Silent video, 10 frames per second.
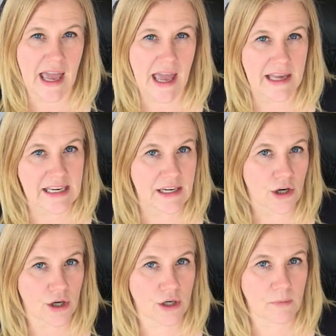And in
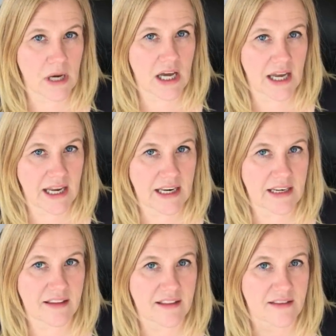her
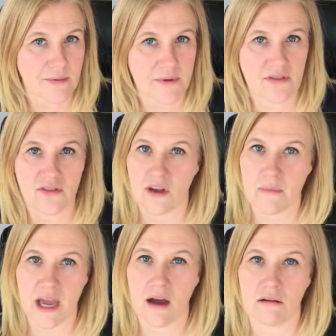mind, this was
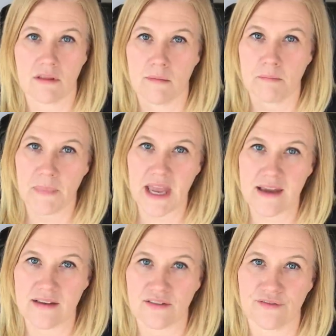somehow the
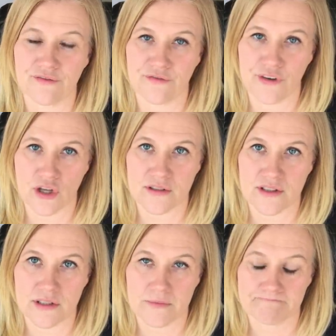bank's fault.